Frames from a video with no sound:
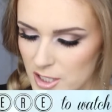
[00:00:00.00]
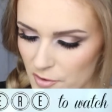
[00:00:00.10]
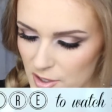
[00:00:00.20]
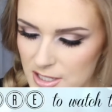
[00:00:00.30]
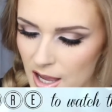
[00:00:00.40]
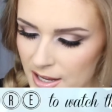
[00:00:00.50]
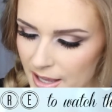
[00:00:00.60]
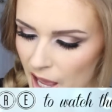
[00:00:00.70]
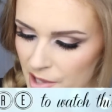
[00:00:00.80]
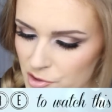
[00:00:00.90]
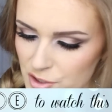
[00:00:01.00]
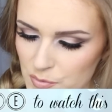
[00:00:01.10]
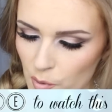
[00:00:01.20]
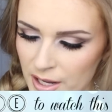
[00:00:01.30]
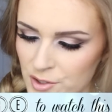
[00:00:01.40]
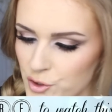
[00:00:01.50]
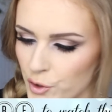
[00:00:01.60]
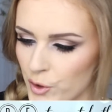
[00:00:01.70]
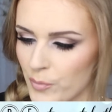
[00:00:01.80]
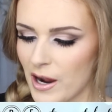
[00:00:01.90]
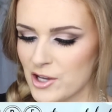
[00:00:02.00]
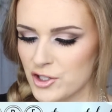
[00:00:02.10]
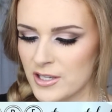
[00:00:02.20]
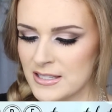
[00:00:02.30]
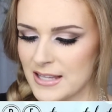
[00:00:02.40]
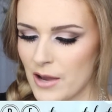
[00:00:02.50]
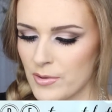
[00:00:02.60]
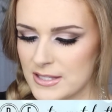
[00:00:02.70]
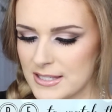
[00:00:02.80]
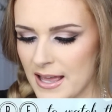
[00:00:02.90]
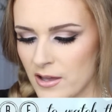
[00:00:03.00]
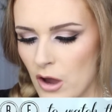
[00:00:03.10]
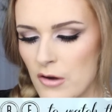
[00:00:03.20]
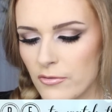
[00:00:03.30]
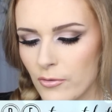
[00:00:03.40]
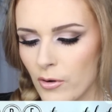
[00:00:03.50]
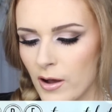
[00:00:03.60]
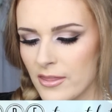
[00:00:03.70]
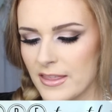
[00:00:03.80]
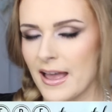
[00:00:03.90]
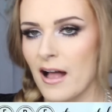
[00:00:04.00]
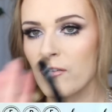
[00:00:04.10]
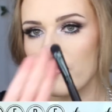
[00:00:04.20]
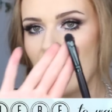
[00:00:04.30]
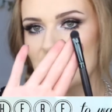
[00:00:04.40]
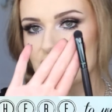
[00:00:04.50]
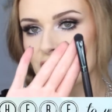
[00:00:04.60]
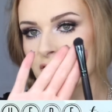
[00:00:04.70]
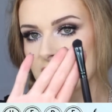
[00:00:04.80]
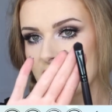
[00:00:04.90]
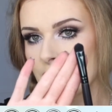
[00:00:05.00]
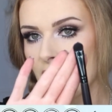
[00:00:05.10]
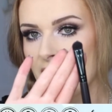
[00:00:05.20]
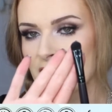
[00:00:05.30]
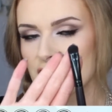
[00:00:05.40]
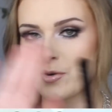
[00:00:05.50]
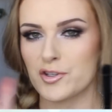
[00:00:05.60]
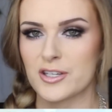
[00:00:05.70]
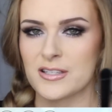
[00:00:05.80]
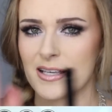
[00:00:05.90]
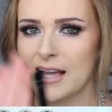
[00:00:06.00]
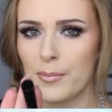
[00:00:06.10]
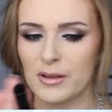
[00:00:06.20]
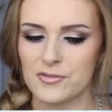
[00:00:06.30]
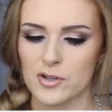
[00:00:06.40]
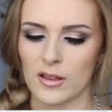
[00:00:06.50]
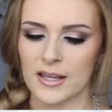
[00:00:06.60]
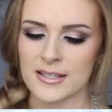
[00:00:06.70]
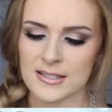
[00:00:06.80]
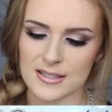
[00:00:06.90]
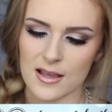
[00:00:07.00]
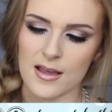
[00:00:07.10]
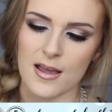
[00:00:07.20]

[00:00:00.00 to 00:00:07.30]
So if you're starting out and you're just wanting two brushes, I would say go for the e.l.f. Eyeshadow C brush, which is a couple of dollars